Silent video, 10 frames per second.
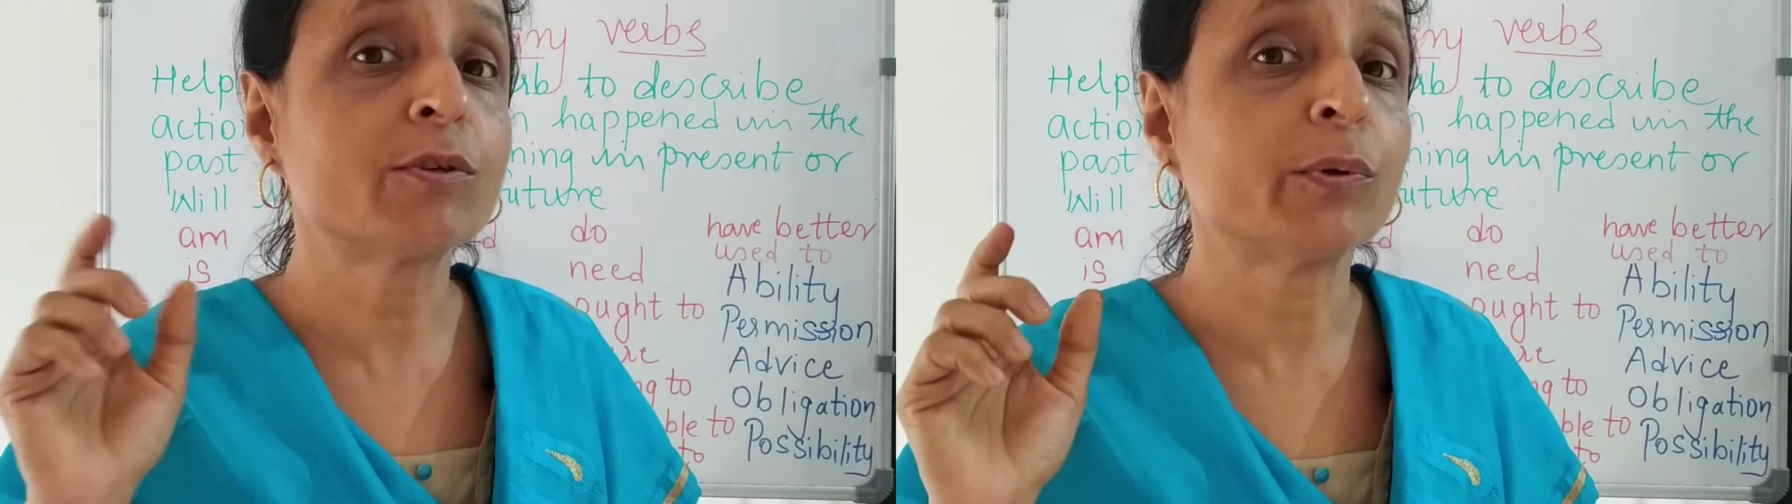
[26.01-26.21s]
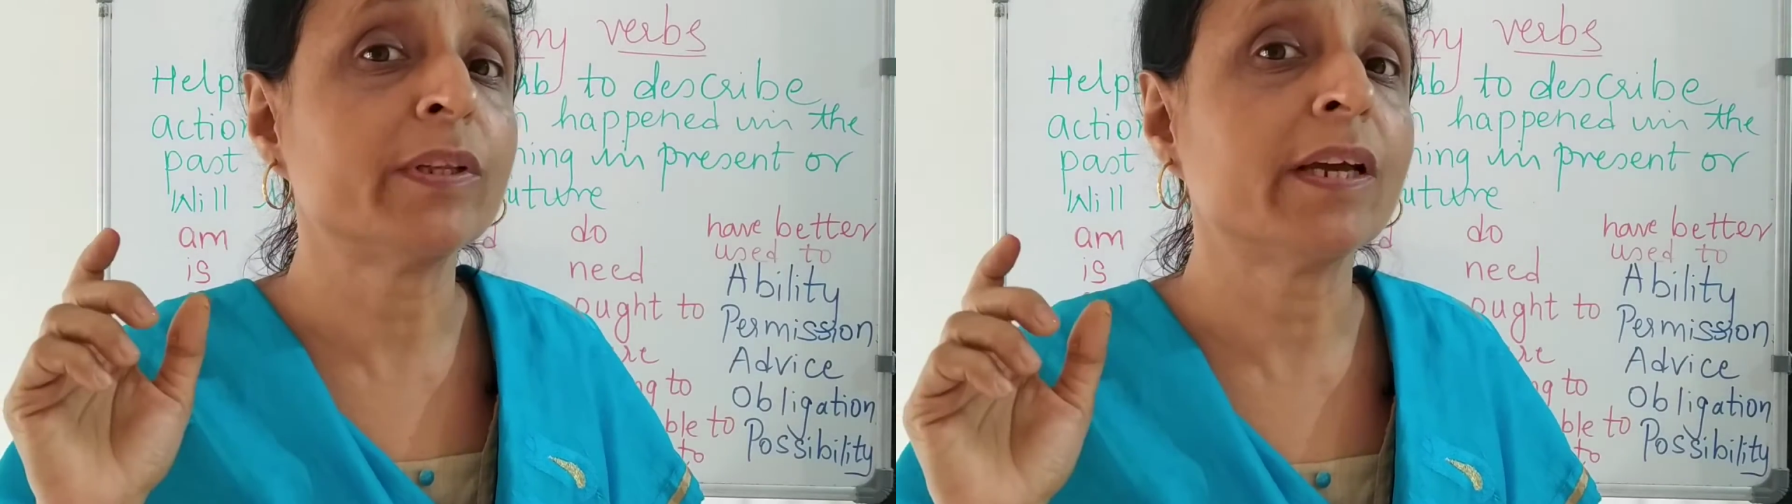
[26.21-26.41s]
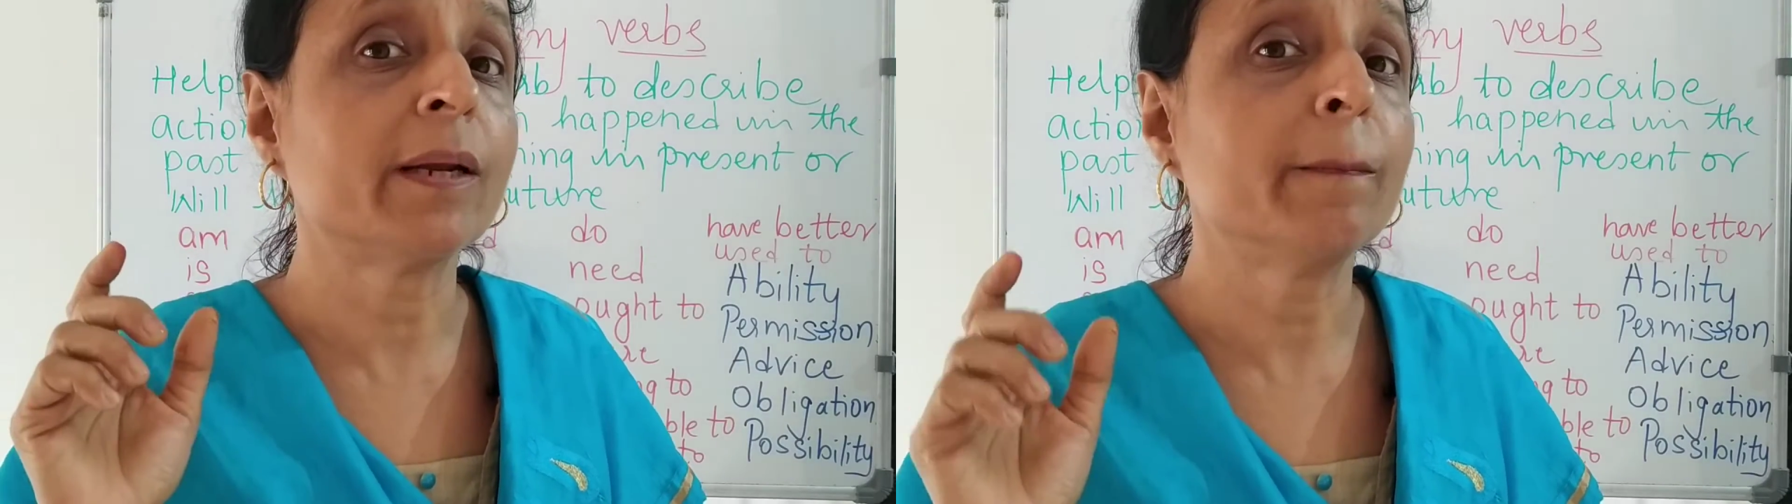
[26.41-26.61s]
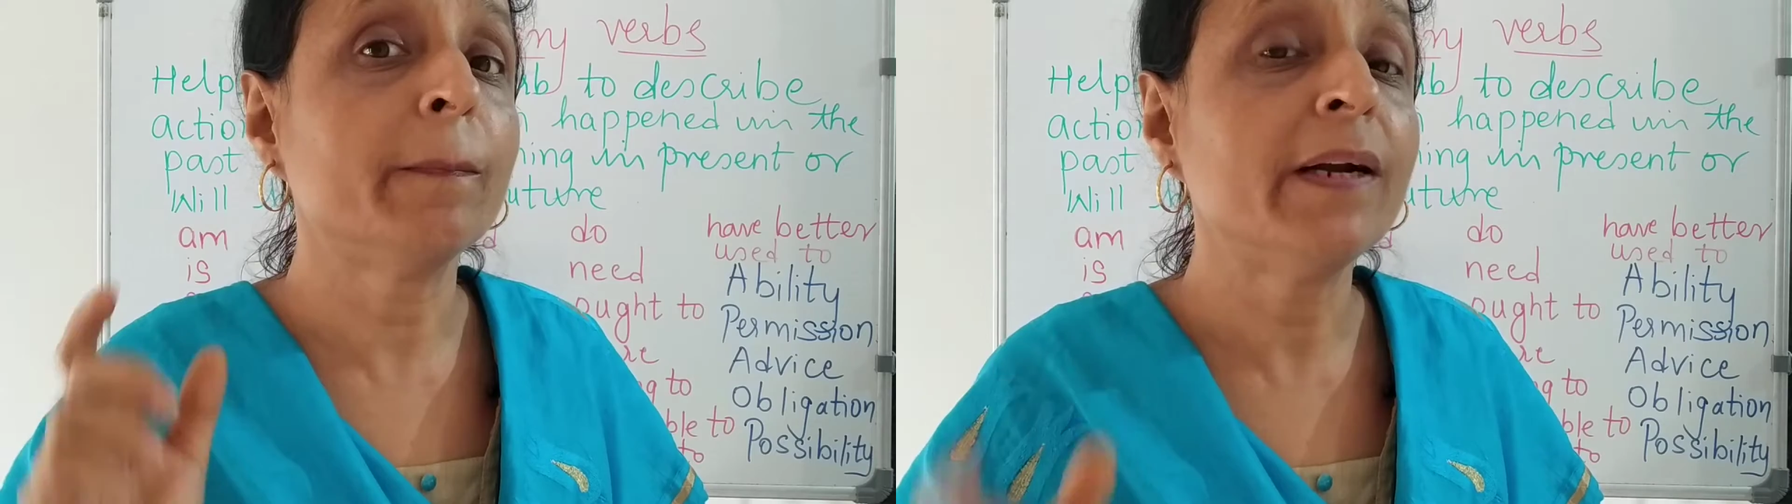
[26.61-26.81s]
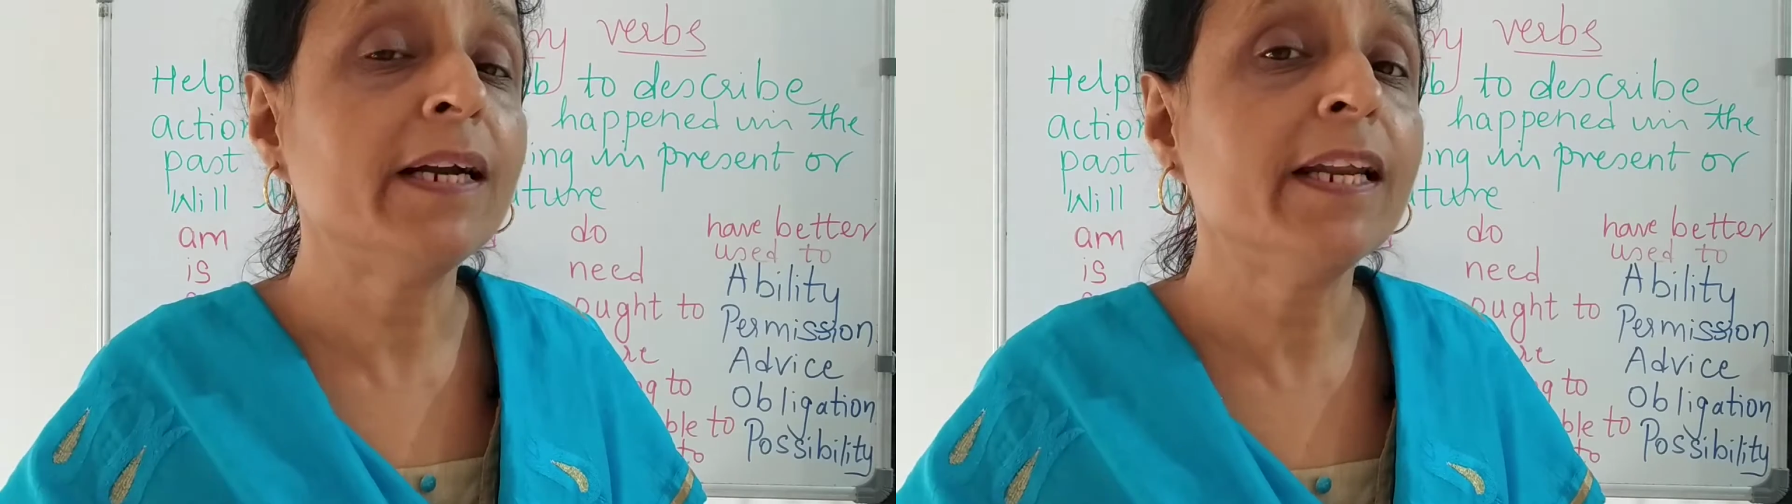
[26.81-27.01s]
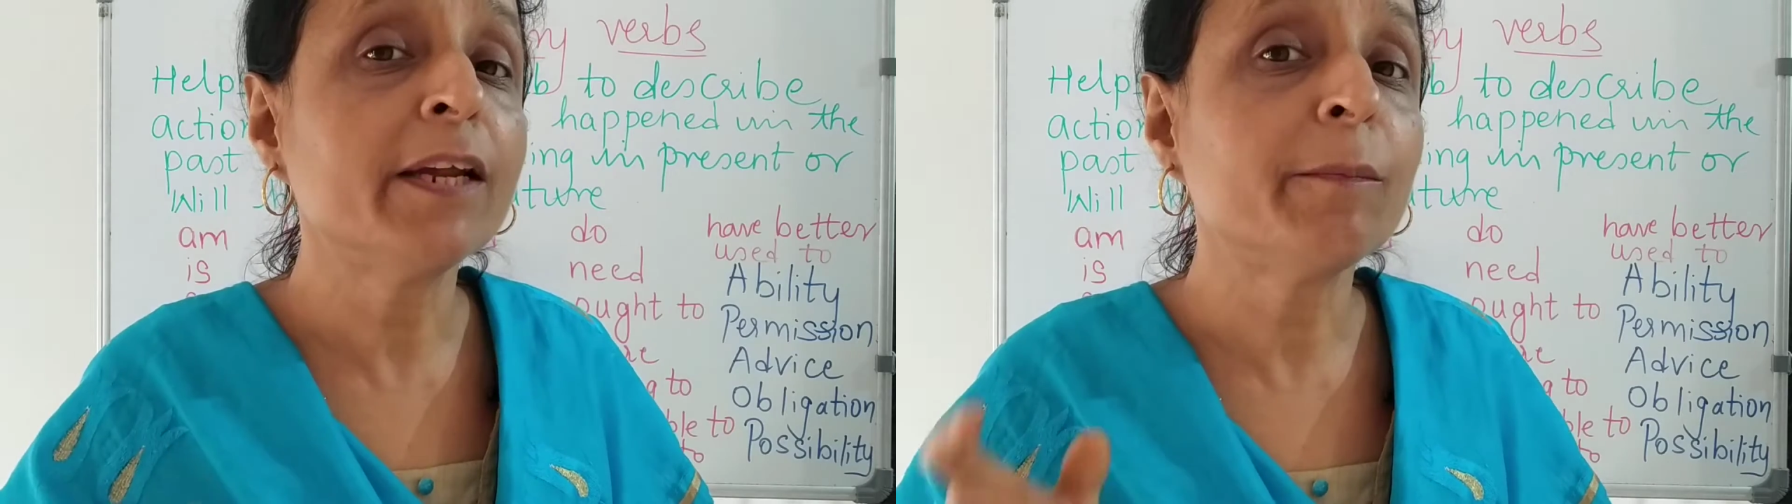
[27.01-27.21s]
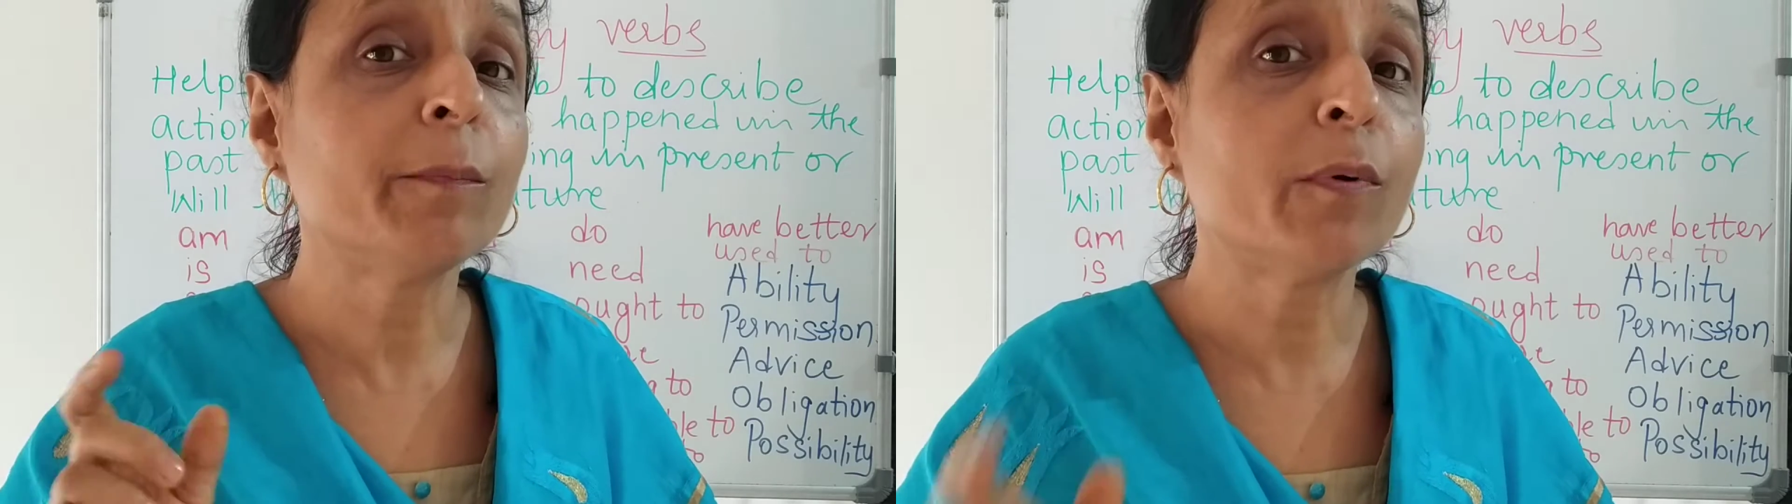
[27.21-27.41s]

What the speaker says: So they are building